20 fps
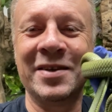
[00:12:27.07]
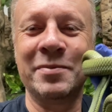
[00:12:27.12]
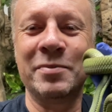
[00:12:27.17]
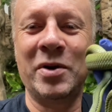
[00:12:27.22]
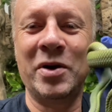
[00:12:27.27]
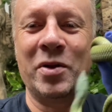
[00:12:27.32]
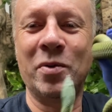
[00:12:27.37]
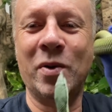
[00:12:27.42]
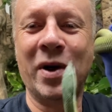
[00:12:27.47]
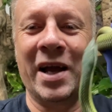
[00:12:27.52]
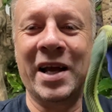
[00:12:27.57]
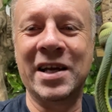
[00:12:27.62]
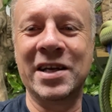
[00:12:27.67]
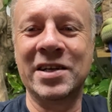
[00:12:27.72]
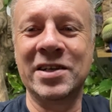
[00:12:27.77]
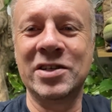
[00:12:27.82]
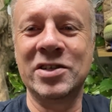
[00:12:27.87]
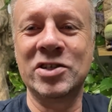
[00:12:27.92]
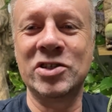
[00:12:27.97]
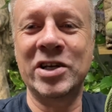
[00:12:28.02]
By the way,
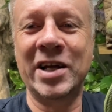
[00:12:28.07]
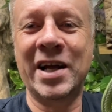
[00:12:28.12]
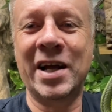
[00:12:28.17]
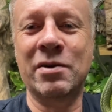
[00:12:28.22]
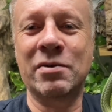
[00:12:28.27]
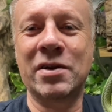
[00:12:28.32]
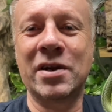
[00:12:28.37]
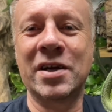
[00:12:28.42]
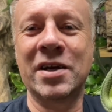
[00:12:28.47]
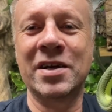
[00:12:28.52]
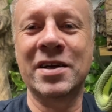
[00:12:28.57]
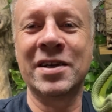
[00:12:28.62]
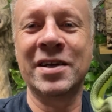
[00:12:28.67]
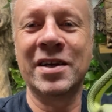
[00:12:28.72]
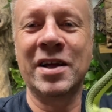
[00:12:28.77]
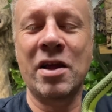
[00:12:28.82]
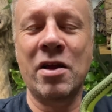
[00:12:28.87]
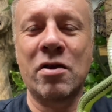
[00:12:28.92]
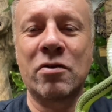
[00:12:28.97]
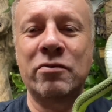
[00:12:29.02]
check out the
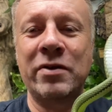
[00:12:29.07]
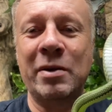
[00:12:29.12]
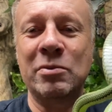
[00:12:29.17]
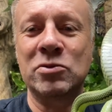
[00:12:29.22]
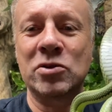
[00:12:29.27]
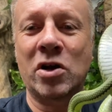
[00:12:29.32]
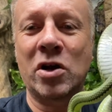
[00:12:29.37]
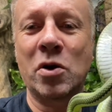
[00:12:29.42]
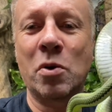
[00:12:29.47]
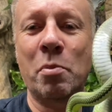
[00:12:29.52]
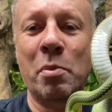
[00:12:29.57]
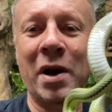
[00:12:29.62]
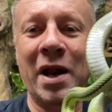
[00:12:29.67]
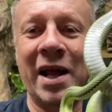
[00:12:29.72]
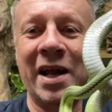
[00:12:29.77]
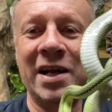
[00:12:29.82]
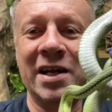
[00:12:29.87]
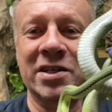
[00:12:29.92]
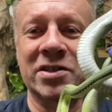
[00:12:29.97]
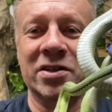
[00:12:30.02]
reptile
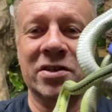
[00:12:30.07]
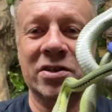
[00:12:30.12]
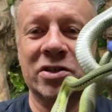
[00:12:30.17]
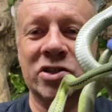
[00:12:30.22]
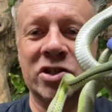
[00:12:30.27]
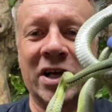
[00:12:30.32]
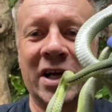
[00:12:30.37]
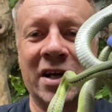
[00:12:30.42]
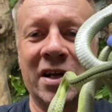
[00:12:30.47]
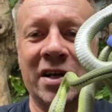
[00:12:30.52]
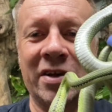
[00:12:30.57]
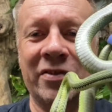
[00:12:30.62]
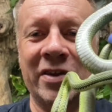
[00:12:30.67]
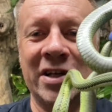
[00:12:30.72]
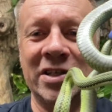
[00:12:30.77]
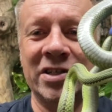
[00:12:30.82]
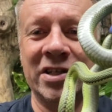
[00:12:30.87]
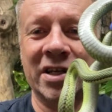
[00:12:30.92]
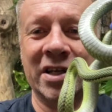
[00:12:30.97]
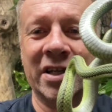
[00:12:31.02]
playlist on the channel if
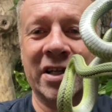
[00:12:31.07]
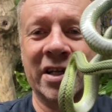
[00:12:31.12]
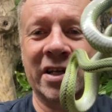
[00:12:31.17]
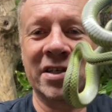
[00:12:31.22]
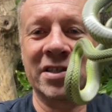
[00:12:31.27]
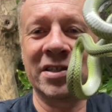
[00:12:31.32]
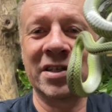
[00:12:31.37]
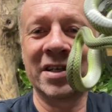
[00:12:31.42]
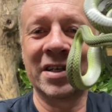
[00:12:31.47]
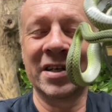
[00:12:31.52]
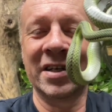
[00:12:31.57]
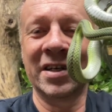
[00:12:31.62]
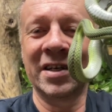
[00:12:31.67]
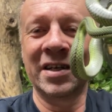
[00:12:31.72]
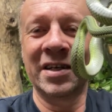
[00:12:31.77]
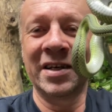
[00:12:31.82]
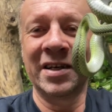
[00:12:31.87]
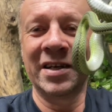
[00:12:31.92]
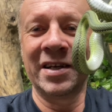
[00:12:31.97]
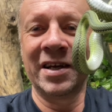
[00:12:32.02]
these are your things.
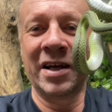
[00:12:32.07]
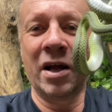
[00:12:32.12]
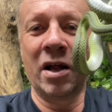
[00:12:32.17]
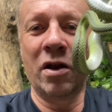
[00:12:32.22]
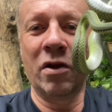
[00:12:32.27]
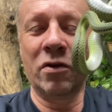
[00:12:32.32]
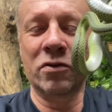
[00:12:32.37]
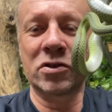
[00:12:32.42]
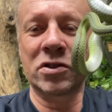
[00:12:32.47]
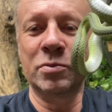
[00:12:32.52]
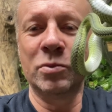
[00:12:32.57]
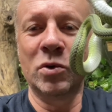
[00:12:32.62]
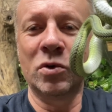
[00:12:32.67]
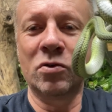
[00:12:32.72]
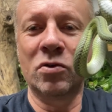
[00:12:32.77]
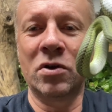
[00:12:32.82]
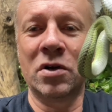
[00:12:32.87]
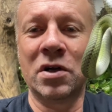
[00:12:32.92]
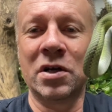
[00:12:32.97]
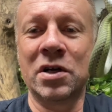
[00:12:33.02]
Lots
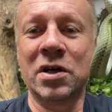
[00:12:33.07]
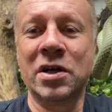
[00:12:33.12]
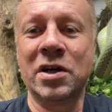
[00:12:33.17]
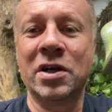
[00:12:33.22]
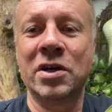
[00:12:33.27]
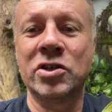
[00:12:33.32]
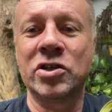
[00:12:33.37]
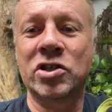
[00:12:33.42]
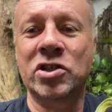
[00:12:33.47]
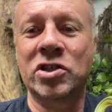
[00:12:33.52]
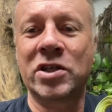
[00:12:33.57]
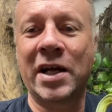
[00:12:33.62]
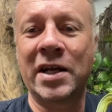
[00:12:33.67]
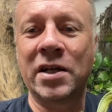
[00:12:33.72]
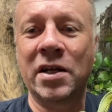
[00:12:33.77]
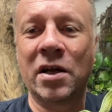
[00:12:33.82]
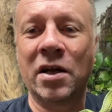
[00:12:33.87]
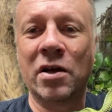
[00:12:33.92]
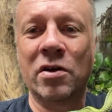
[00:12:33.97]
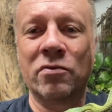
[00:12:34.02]
more
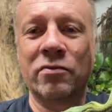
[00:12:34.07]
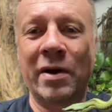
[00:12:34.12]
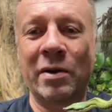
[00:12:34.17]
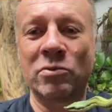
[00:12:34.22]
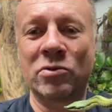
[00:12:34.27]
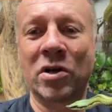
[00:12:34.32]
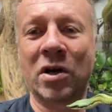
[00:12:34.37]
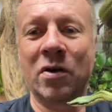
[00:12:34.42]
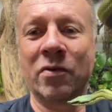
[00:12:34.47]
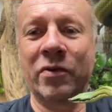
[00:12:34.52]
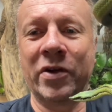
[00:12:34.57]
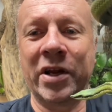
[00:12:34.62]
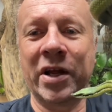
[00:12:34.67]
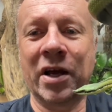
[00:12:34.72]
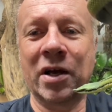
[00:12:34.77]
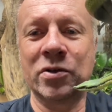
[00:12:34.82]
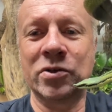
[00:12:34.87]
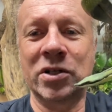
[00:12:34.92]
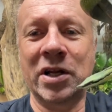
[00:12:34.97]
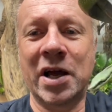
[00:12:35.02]
standalone reptile
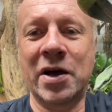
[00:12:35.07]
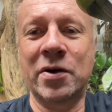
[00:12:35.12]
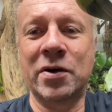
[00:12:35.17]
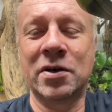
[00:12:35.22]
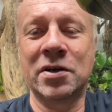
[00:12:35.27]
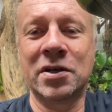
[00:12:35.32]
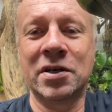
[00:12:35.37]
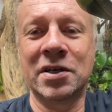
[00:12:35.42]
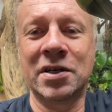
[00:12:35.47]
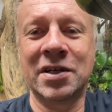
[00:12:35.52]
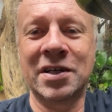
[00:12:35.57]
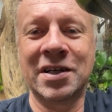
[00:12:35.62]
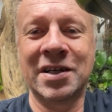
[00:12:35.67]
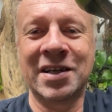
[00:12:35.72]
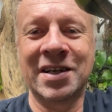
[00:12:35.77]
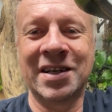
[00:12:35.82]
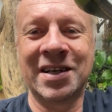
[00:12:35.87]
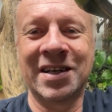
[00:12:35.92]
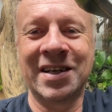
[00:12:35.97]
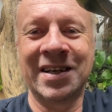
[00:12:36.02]
videos now.
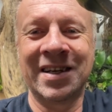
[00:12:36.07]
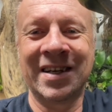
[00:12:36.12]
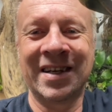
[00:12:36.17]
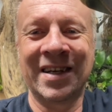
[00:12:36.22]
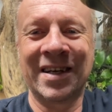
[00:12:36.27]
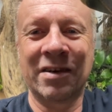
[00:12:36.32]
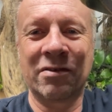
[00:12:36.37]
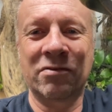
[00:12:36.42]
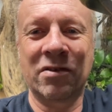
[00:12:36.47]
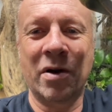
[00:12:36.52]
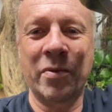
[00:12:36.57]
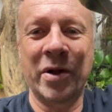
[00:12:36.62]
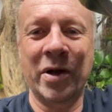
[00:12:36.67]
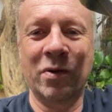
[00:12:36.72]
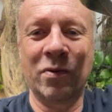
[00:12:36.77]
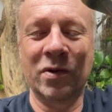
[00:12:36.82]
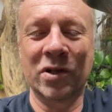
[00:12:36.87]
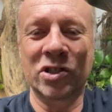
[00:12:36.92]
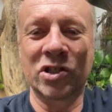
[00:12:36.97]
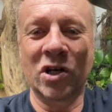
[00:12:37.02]
Growing
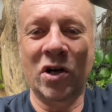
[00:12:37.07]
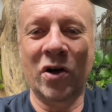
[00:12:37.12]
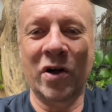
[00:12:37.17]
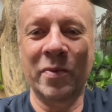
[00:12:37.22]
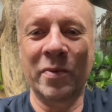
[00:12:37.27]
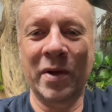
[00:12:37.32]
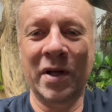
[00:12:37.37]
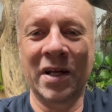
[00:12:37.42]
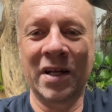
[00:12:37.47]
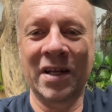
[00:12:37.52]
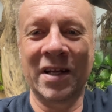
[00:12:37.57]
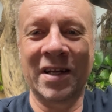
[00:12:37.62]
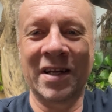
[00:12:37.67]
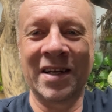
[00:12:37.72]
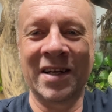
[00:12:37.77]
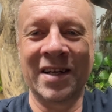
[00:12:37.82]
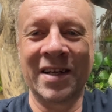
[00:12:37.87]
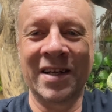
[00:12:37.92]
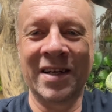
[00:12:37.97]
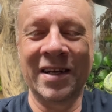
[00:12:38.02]
all the time.
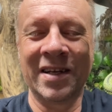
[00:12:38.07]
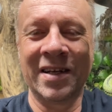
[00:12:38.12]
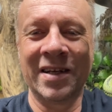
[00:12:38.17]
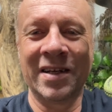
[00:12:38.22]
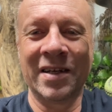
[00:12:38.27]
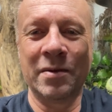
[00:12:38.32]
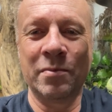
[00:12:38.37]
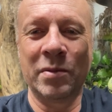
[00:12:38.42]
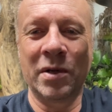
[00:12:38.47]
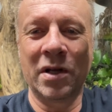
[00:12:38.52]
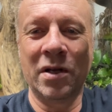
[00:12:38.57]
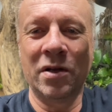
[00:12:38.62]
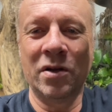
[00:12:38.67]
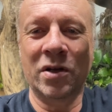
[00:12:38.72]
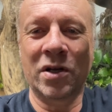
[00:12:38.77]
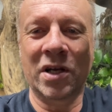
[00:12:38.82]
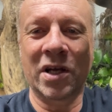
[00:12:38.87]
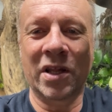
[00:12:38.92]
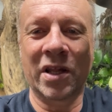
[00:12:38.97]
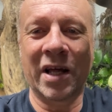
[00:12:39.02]
But
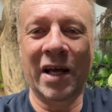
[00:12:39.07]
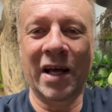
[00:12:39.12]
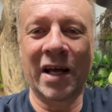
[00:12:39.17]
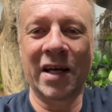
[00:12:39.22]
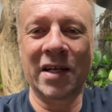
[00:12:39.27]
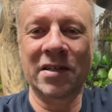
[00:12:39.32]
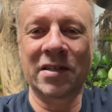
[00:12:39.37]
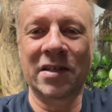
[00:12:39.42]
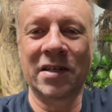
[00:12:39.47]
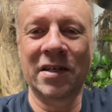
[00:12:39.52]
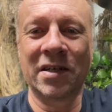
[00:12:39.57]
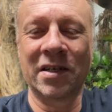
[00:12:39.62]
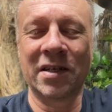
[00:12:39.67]
look at that.